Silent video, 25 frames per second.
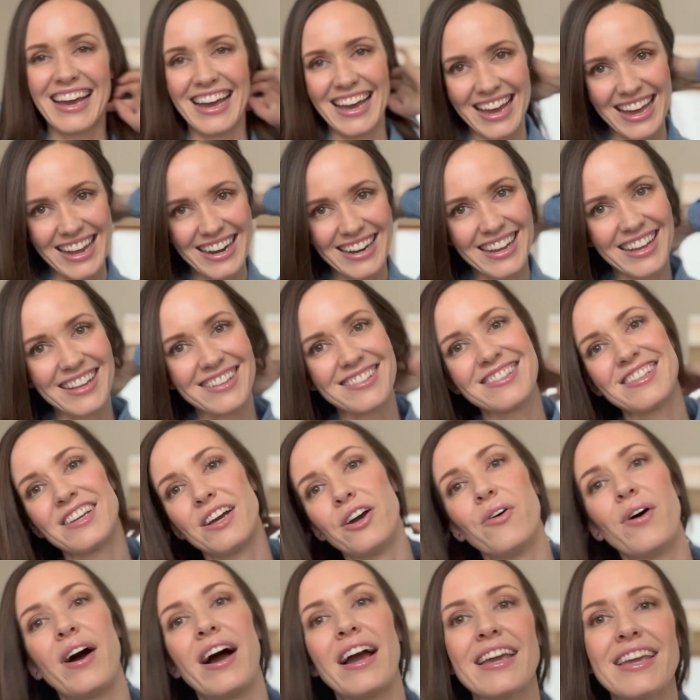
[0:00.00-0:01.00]
And
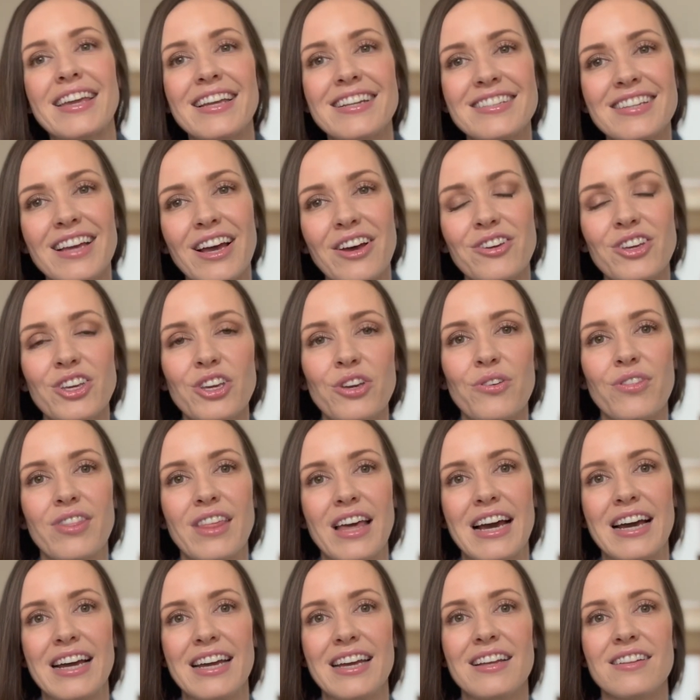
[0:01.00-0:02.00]
so I can tell you
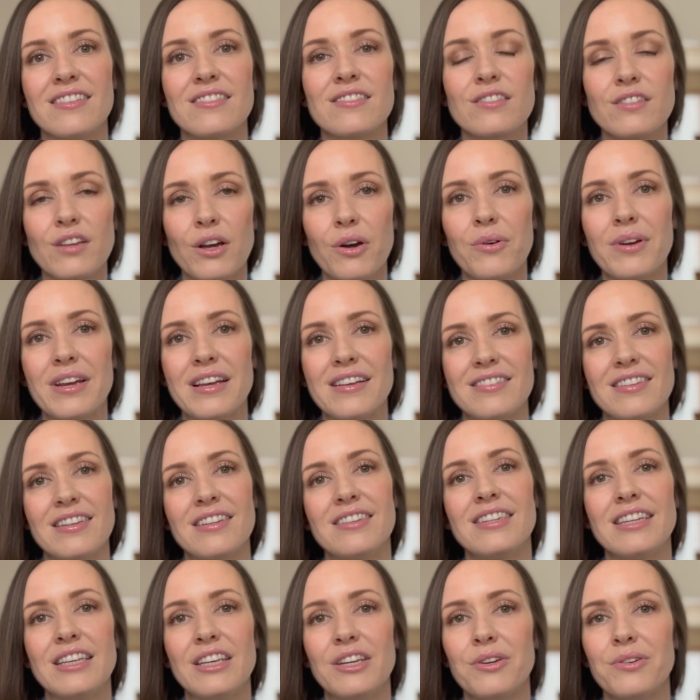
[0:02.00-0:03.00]
that it's so easy
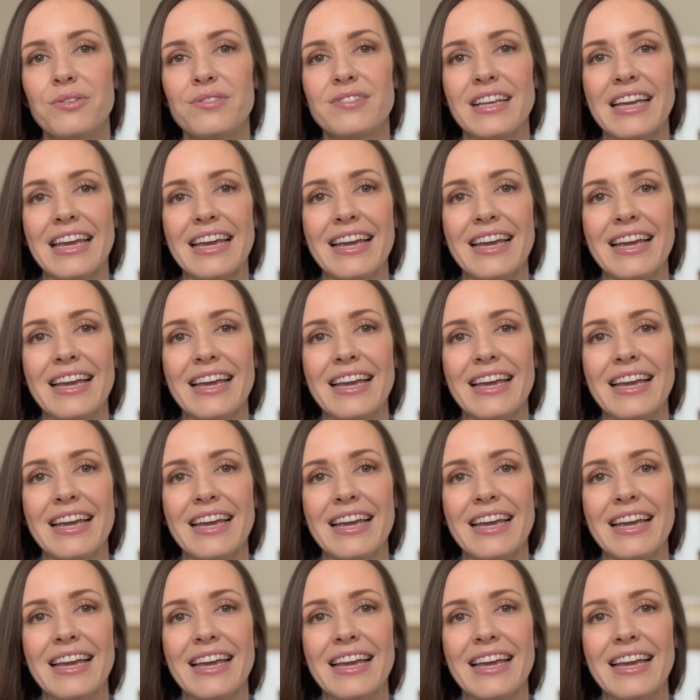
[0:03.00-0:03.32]
to use,